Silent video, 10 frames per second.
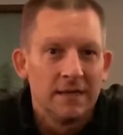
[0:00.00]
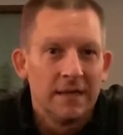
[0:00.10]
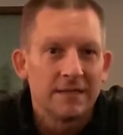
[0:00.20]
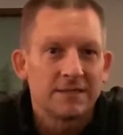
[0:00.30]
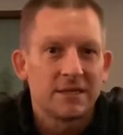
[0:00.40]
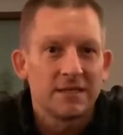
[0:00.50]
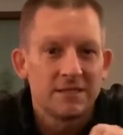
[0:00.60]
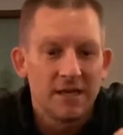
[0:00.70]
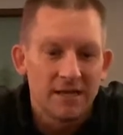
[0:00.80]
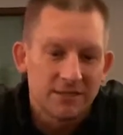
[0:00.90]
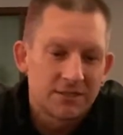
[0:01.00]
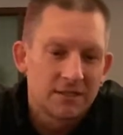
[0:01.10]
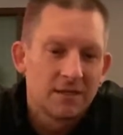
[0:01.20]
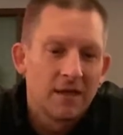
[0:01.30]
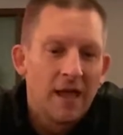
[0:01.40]
It says
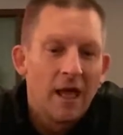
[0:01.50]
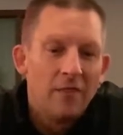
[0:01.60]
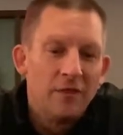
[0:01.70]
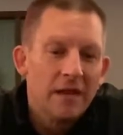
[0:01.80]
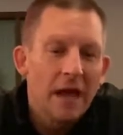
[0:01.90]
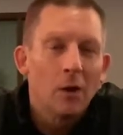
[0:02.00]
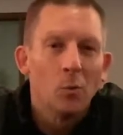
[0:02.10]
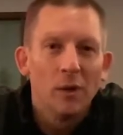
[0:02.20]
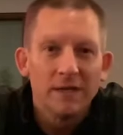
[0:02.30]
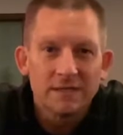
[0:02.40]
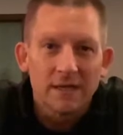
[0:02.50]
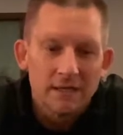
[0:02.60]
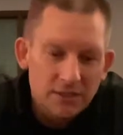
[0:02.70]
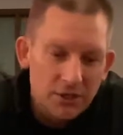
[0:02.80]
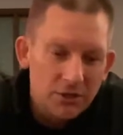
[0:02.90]
this, "Then I went
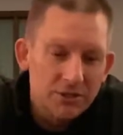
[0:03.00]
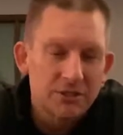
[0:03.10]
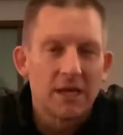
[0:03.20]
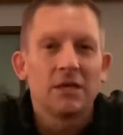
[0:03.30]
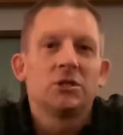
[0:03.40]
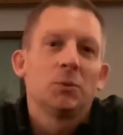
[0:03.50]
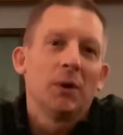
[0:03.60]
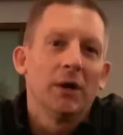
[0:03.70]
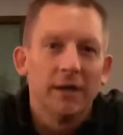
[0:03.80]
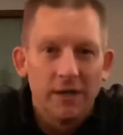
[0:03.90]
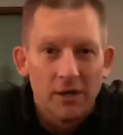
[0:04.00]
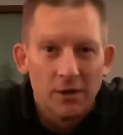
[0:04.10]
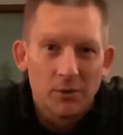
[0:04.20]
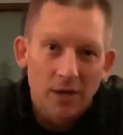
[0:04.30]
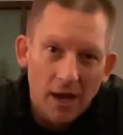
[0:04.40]
into your sanctuary,
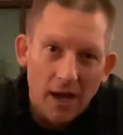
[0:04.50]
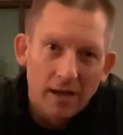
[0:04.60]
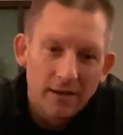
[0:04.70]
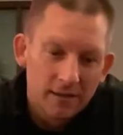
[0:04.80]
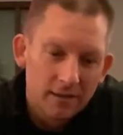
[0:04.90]
O God,